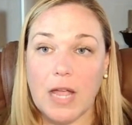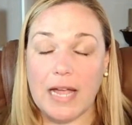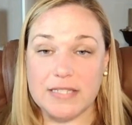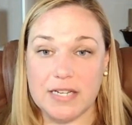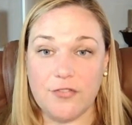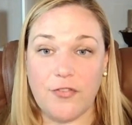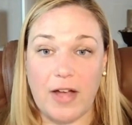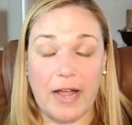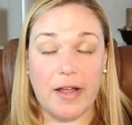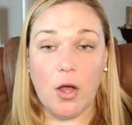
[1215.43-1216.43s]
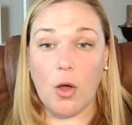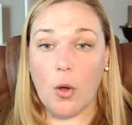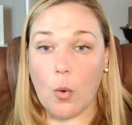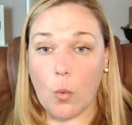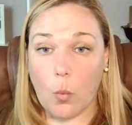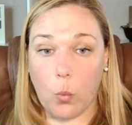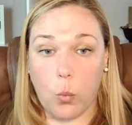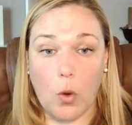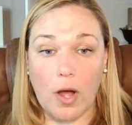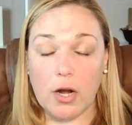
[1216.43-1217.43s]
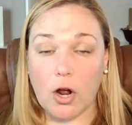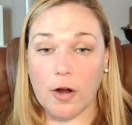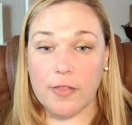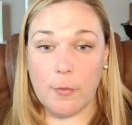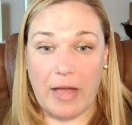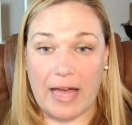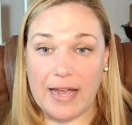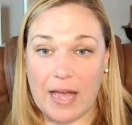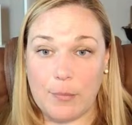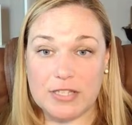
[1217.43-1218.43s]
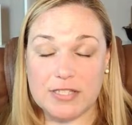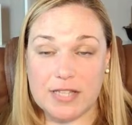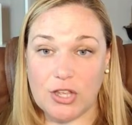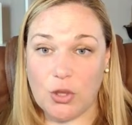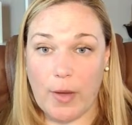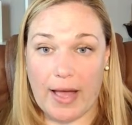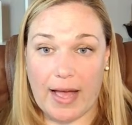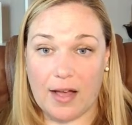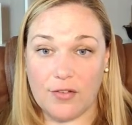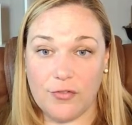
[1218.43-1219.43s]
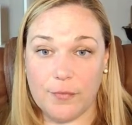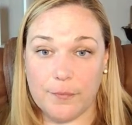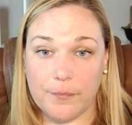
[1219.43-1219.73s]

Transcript: identify what are the bad habits that you have,